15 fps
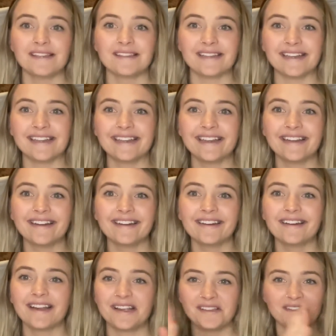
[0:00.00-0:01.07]
sitting
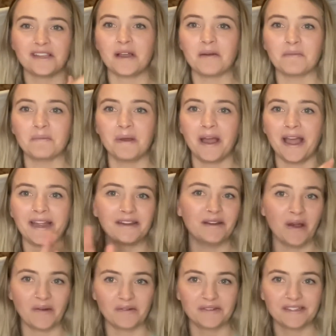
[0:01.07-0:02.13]
here and some I
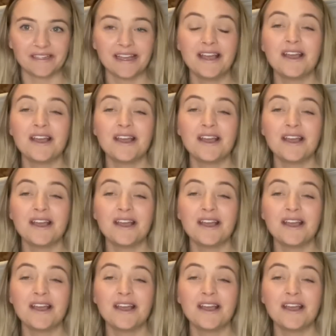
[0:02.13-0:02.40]
don't.